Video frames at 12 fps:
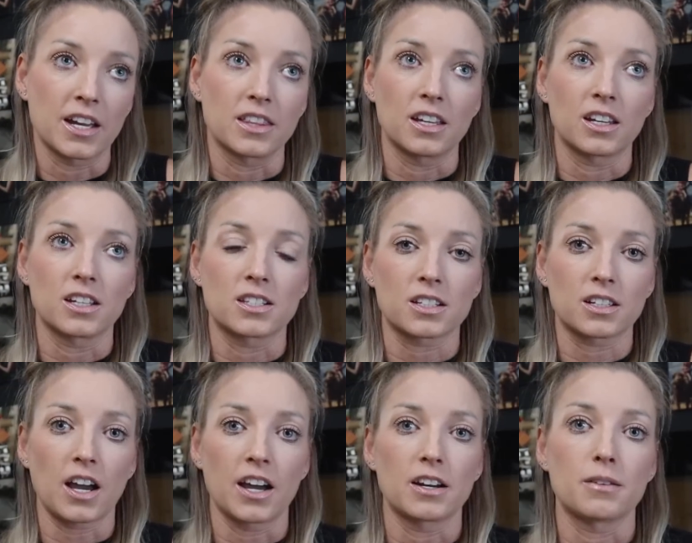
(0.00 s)
I think it's
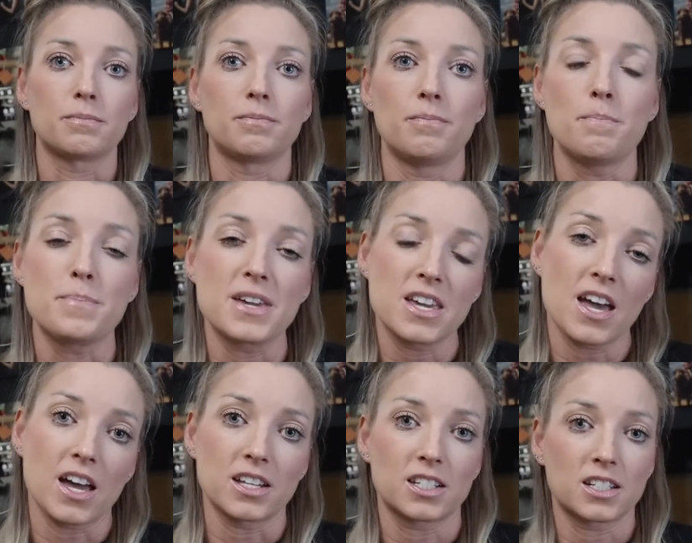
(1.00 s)
kind of
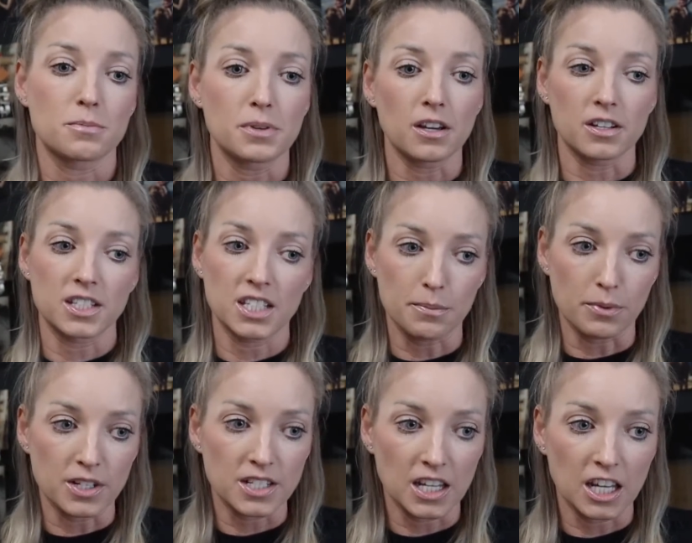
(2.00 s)
BS to be on
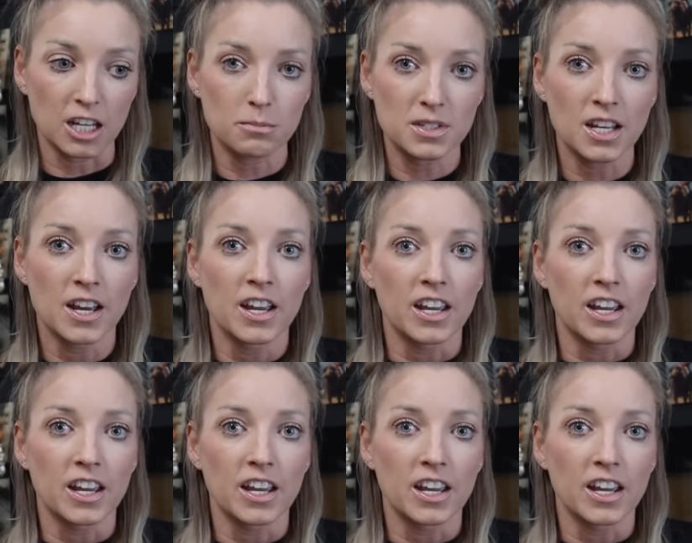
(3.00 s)
separate teams.